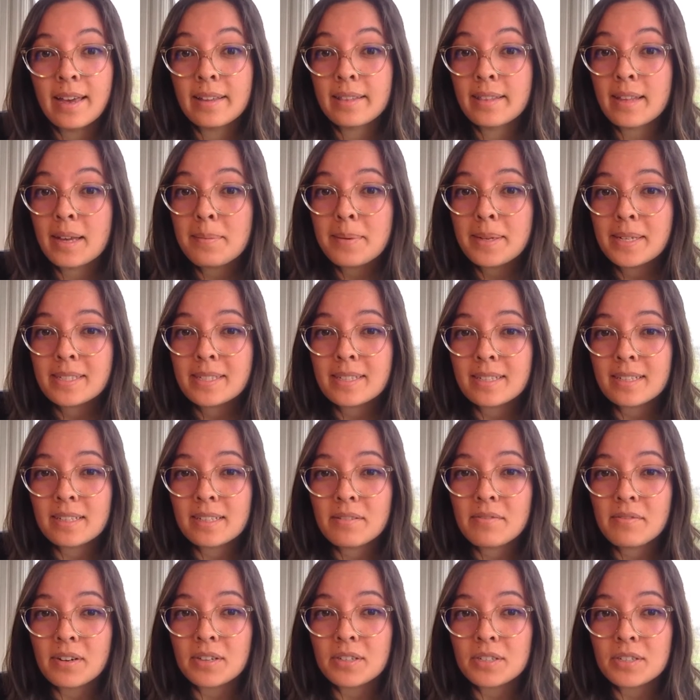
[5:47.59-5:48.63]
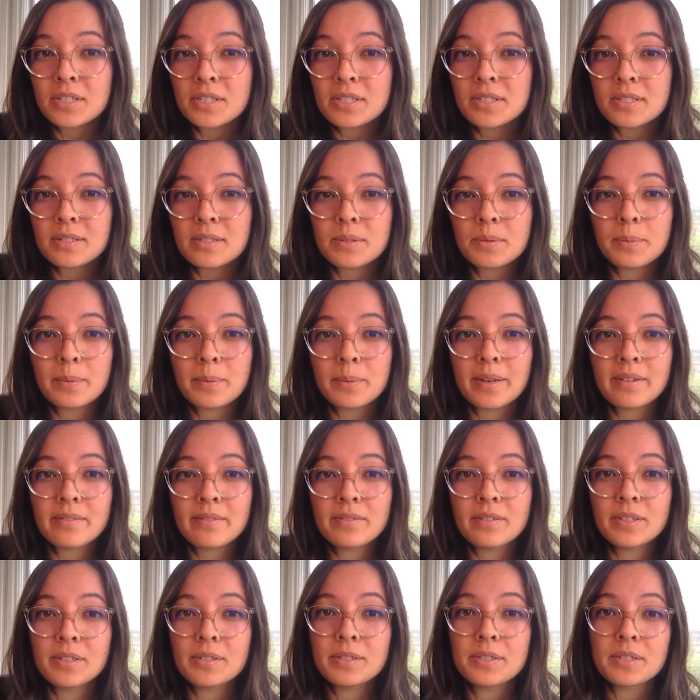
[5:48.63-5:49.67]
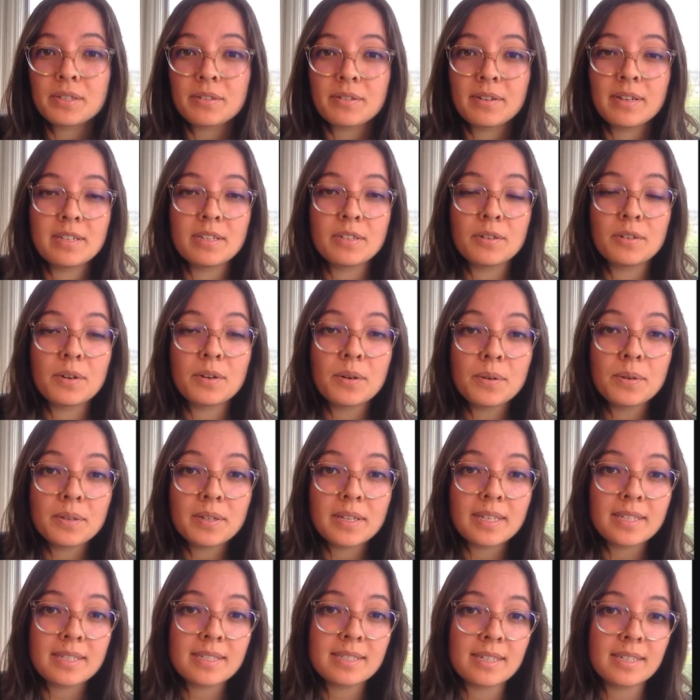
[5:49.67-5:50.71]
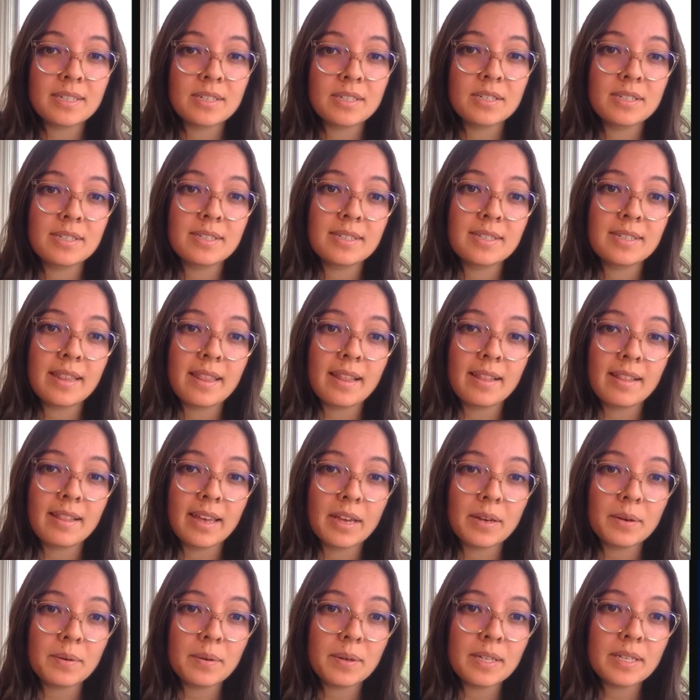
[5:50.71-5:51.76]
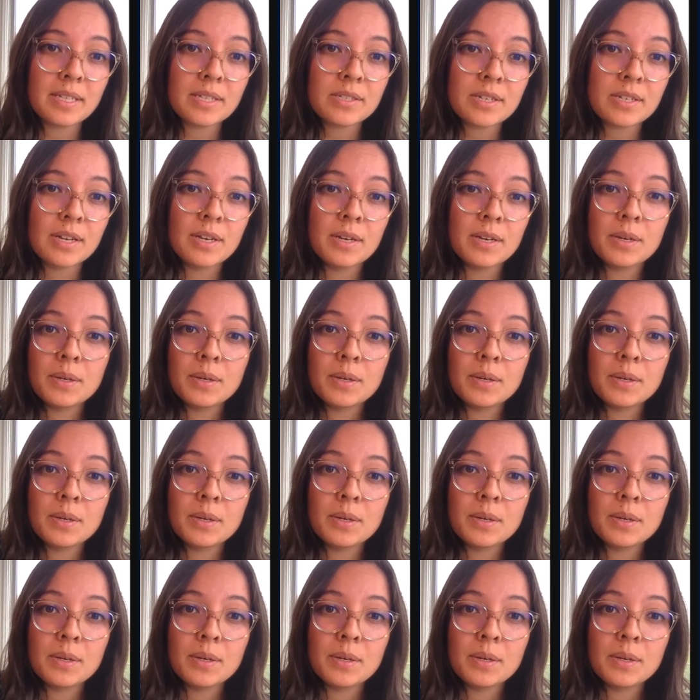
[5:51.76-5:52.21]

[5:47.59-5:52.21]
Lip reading: and that basically functions as a way for you to create your own extensions to the language,